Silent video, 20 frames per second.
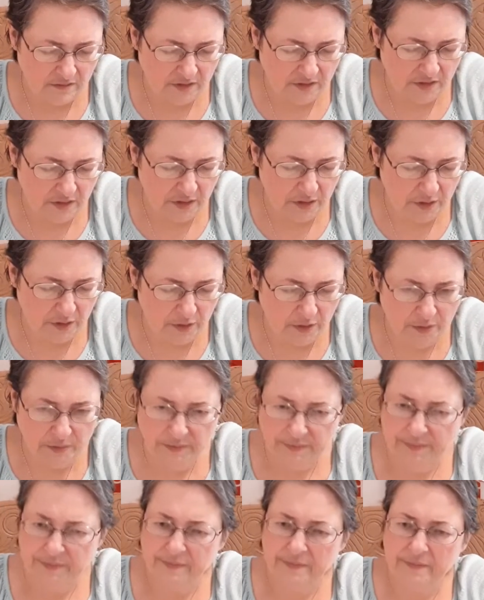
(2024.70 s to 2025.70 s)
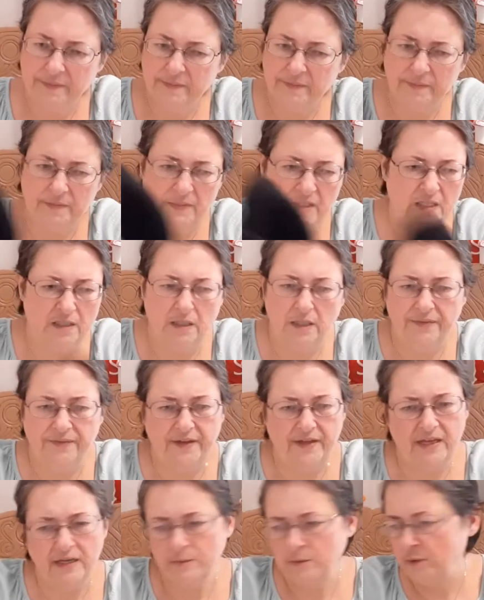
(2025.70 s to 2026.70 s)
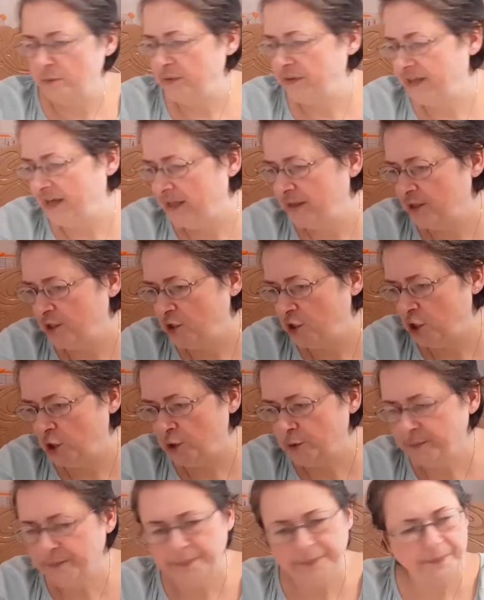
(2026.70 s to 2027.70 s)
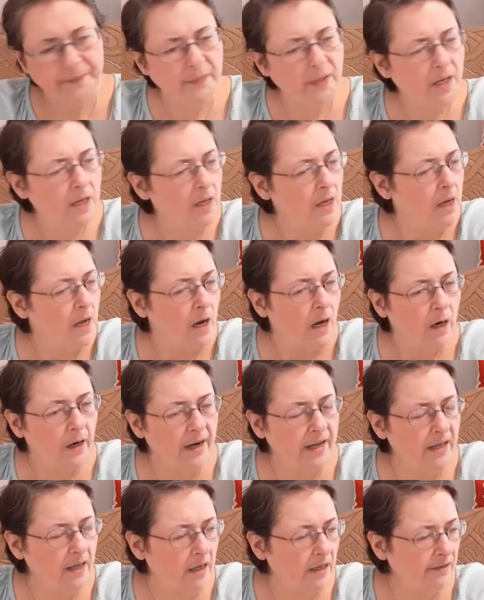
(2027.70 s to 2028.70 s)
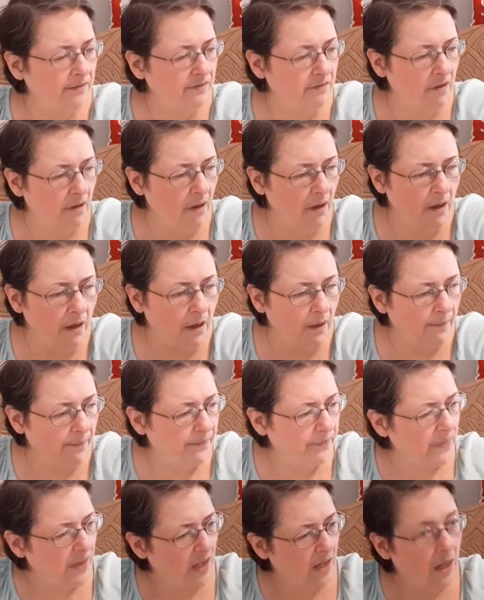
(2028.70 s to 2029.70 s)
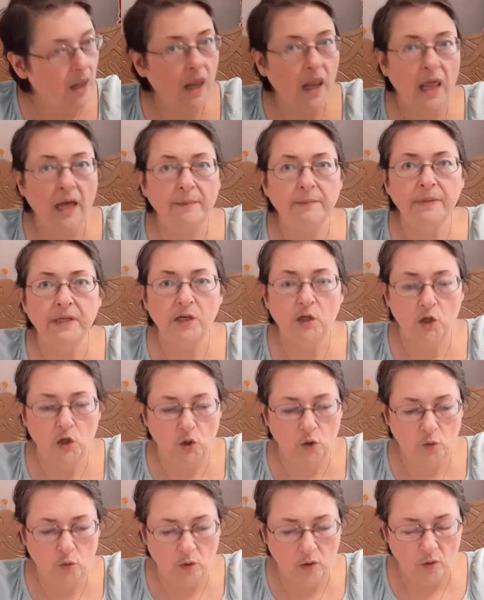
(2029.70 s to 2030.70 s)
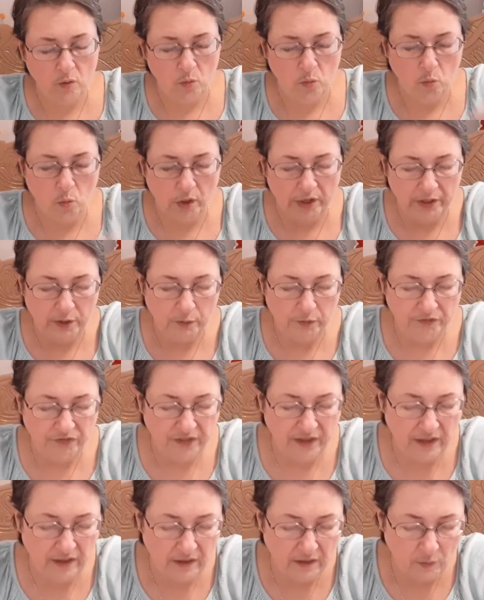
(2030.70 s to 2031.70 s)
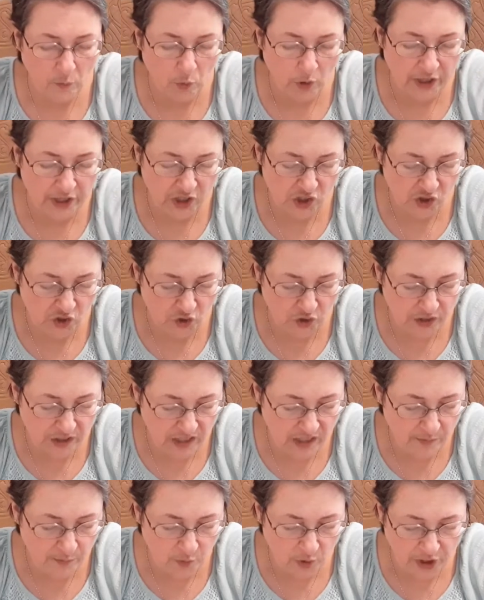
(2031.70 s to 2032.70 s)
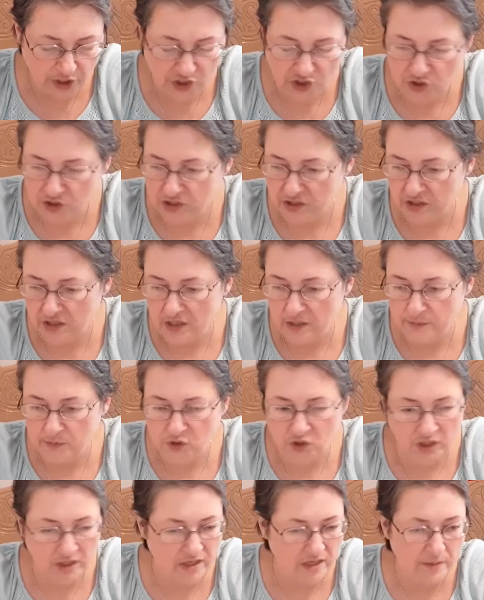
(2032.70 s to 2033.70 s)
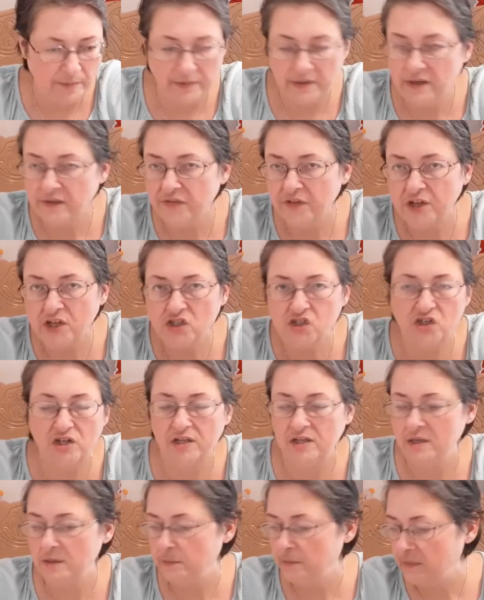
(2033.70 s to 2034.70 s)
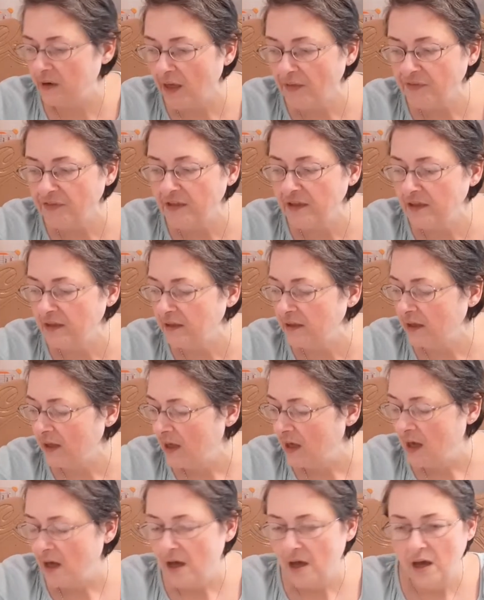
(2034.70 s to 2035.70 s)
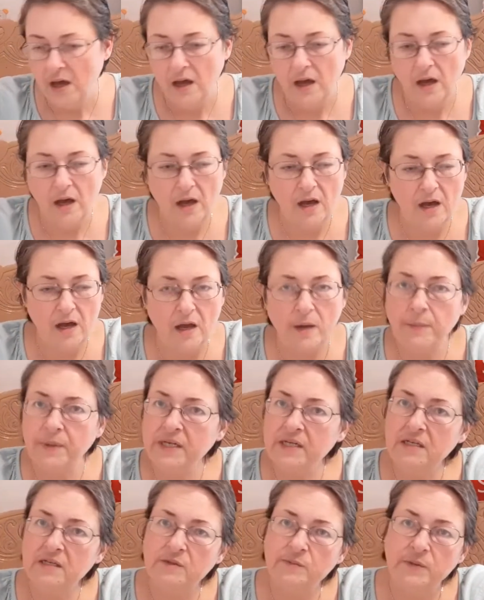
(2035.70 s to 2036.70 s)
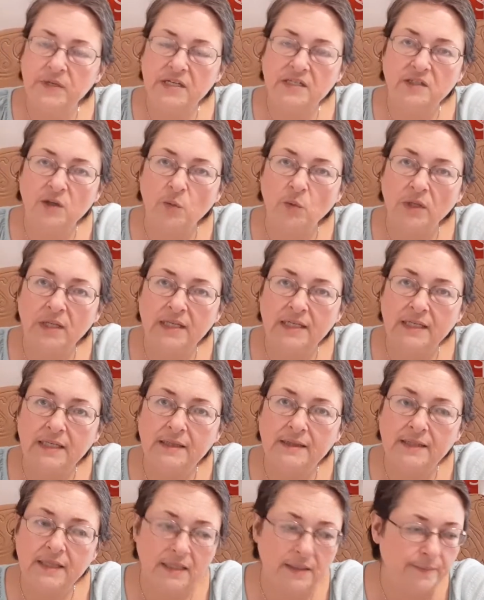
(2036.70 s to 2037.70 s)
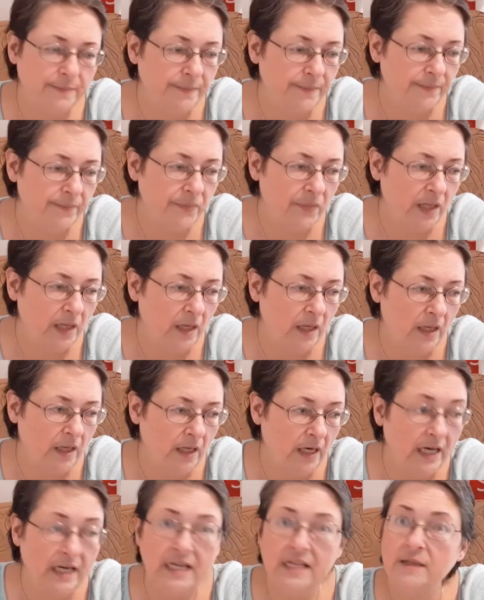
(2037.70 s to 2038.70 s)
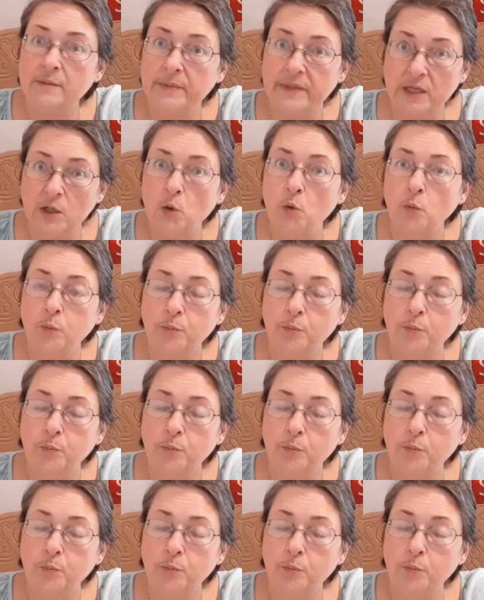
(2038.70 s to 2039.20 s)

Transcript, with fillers: So I think I'm going to put that in the no. All right, guys. Um, let me know what you think, what I should keep, what I shouldn't keep. Should I keep anything? Should I keep nothing? Uh, opinions, please. I really need them. And I need them in a,